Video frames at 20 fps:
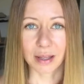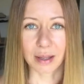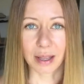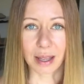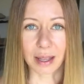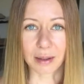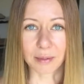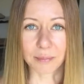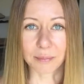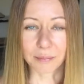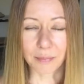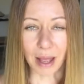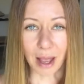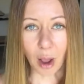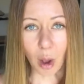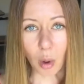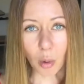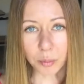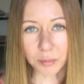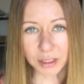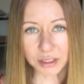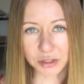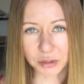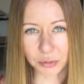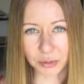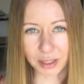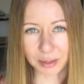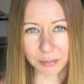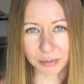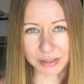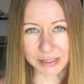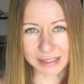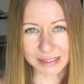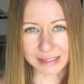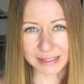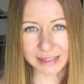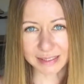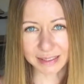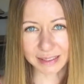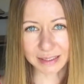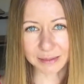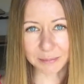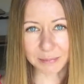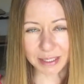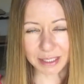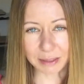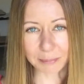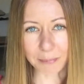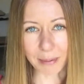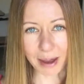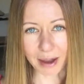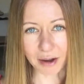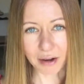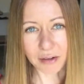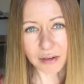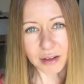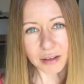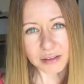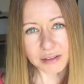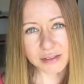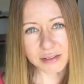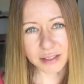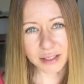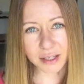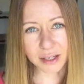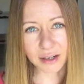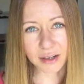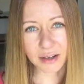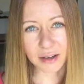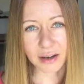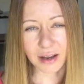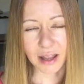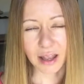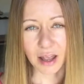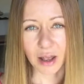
I hope that you were able to see many parallels here